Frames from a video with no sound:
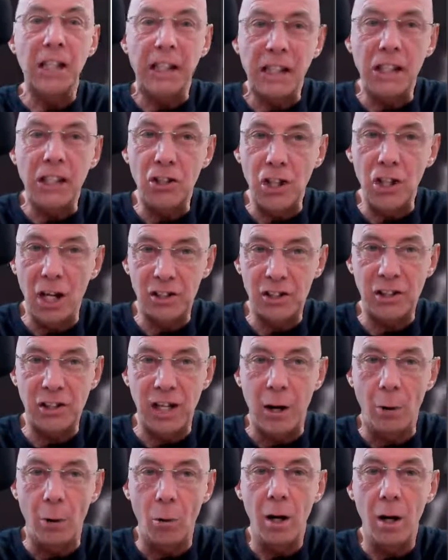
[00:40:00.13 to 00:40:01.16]
your chest
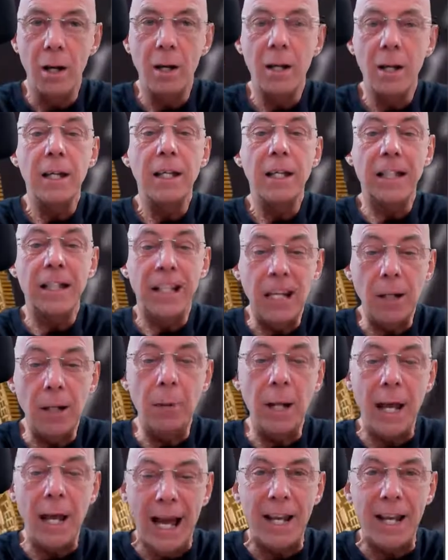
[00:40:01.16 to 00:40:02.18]
out, keep
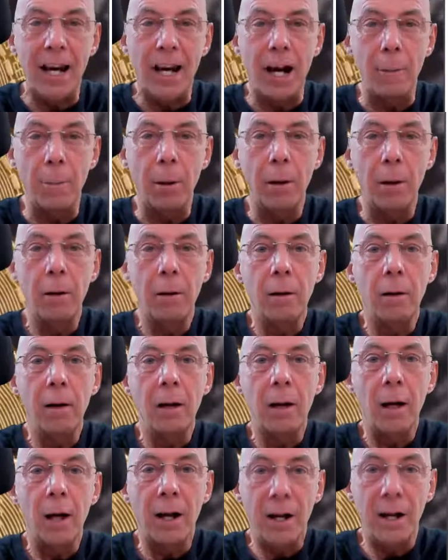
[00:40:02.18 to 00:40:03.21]
your head up
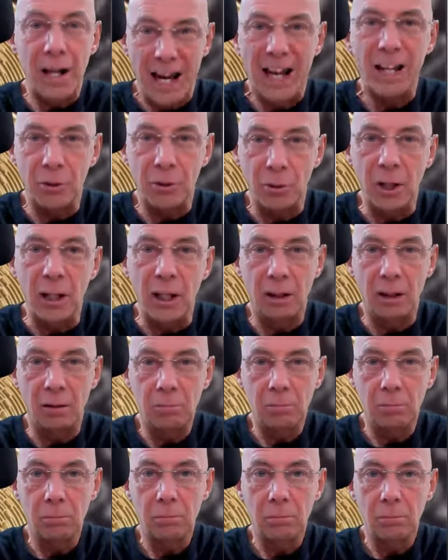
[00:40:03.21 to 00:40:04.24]
and handle it.
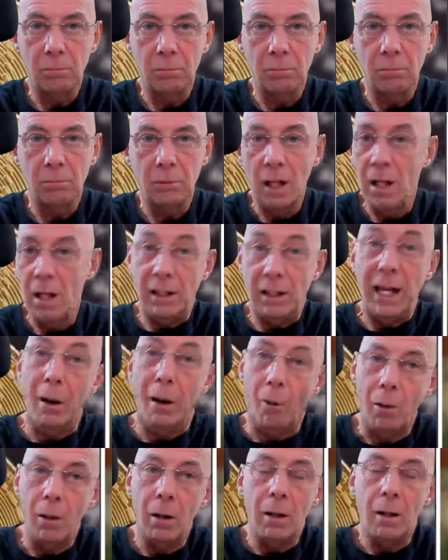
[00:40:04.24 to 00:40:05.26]

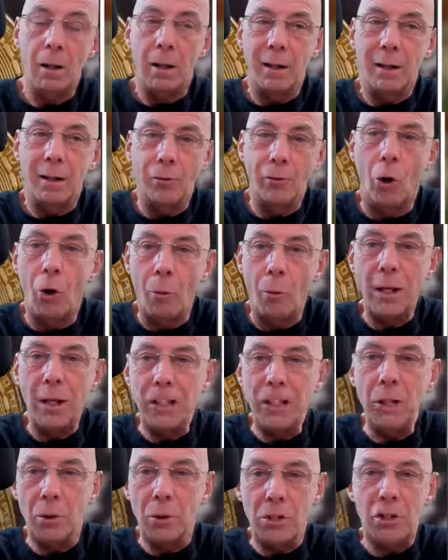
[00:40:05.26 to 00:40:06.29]
Now, normally
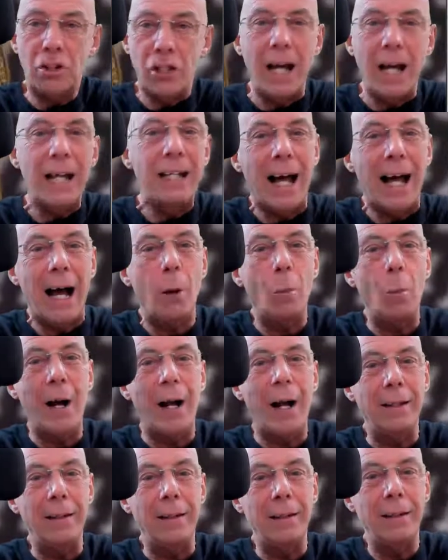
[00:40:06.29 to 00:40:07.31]
you would say that
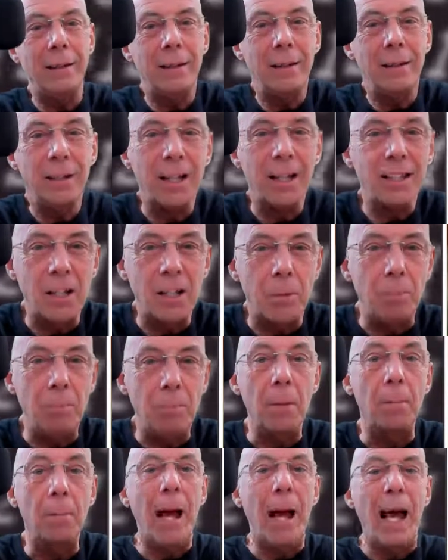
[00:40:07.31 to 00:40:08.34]
when there's the
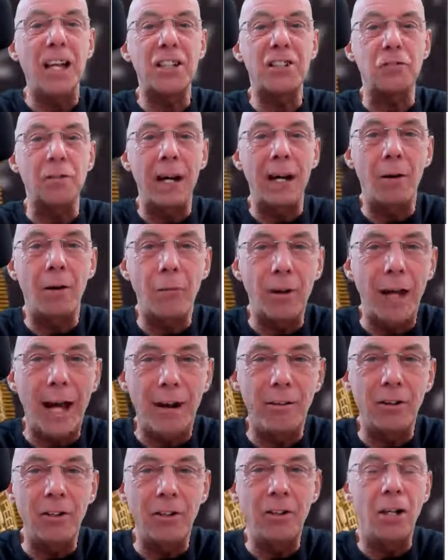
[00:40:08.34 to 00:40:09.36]
bears are out
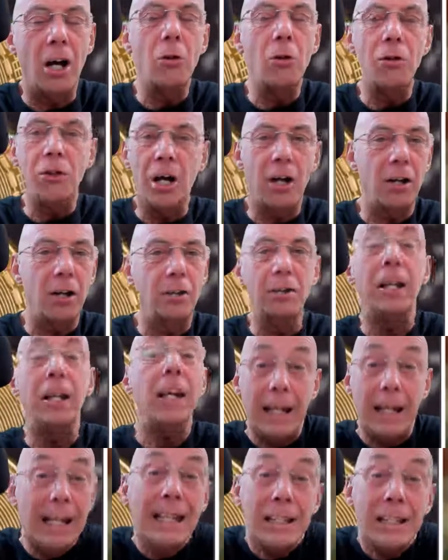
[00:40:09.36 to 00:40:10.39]
there and no,
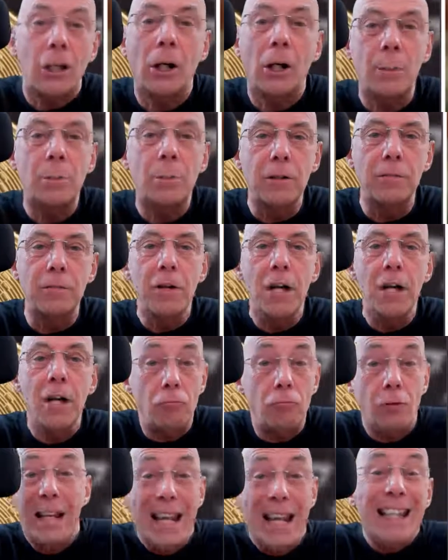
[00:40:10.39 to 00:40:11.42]
in terms of
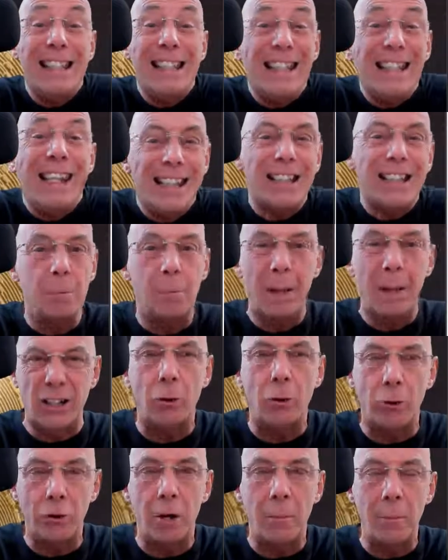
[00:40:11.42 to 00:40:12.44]
relating it to
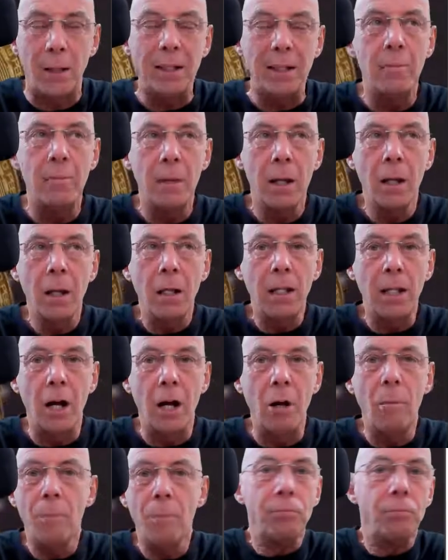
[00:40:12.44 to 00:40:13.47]
Bitcoin, I mean, you know,